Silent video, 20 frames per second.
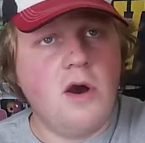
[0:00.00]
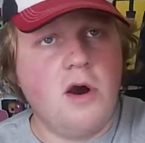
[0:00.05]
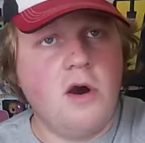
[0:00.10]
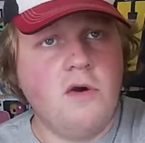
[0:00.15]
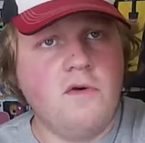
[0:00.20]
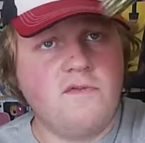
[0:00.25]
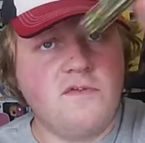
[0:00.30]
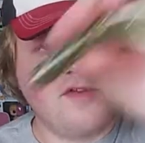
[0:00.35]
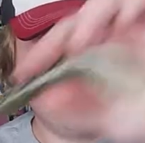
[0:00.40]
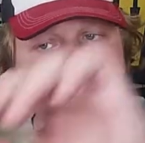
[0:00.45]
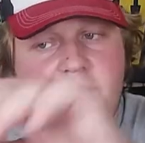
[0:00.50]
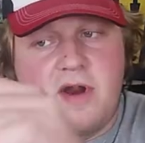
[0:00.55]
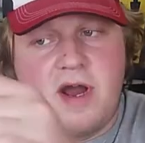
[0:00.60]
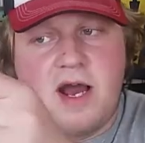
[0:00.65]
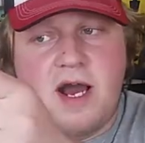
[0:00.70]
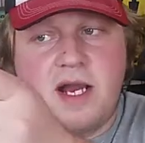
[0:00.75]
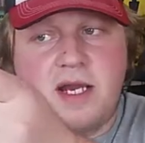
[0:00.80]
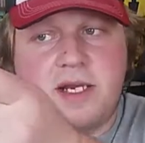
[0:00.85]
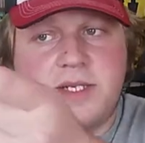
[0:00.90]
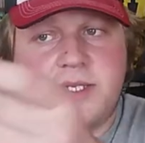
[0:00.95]
over the
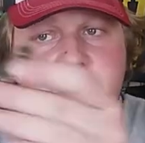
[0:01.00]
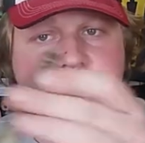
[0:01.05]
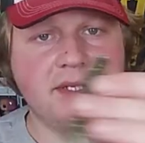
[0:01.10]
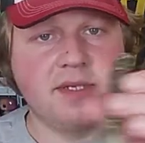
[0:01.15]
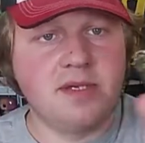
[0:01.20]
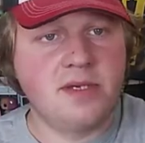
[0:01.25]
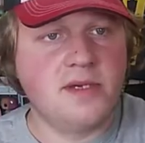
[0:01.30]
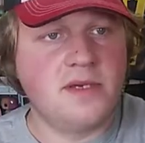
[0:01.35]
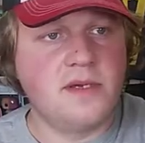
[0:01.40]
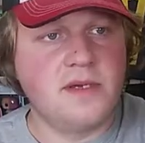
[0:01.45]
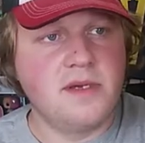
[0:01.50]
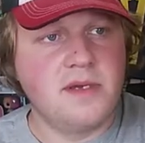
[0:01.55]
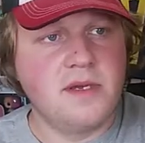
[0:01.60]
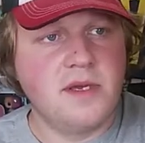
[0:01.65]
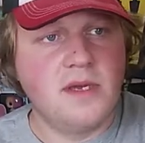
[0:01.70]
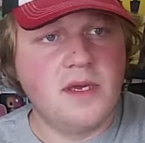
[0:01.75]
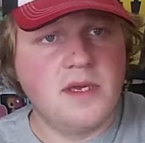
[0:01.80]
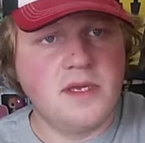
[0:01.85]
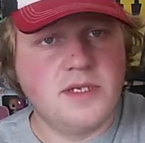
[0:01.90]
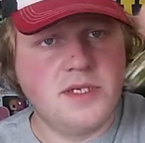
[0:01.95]
rocks,
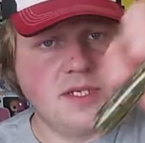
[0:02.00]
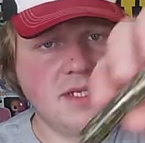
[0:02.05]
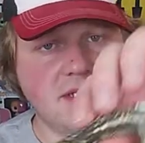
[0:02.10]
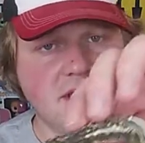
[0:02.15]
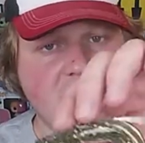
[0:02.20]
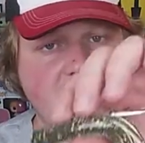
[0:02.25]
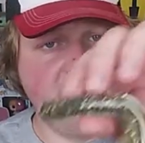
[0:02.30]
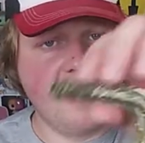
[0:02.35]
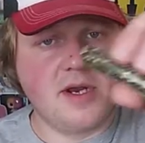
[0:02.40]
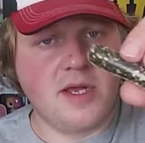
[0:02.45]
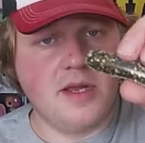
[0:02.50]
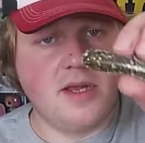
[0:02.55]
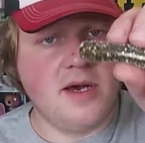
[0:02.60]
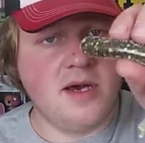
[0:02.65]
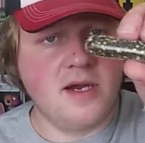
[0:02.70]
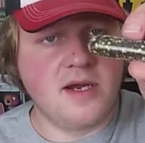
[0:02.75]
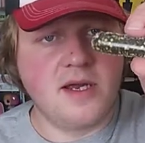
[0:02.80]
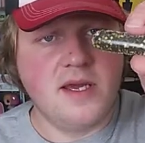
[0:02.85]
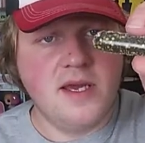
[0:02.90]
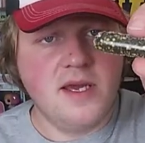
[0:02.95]
just coming
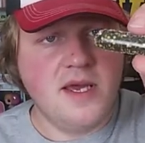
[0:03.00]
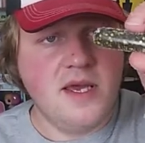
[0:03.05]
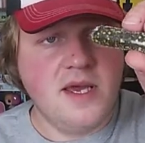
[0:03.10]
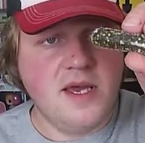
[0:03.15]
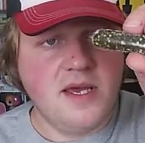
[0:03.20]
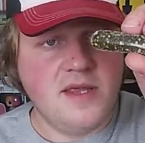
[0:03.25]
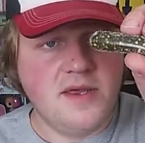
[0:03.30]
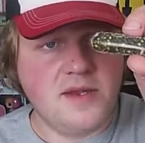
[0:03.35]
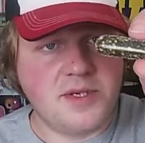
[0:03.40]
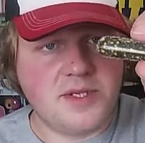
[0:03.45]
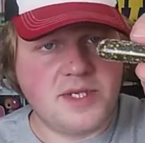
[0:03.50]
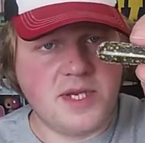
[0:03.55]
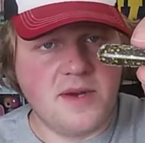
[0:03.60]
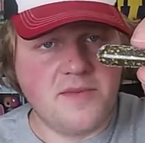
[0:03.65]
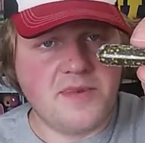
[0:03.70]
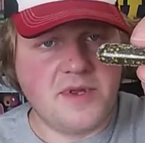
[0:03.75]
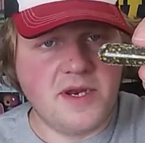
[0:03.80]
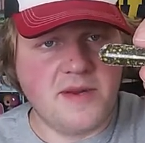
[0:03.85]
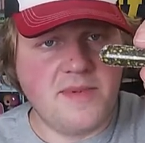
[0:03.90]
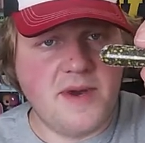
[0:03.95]
along. There's
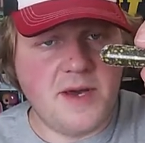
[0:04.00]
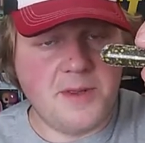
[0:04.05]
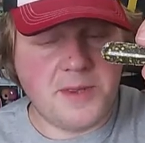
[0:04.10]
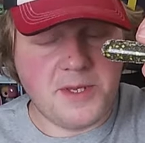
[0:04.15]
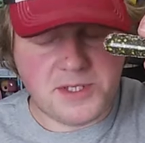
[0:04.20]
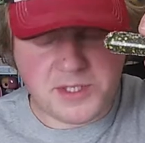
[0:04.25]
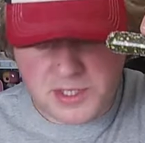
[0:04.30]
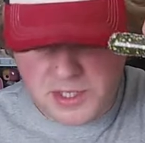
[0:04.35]
something about the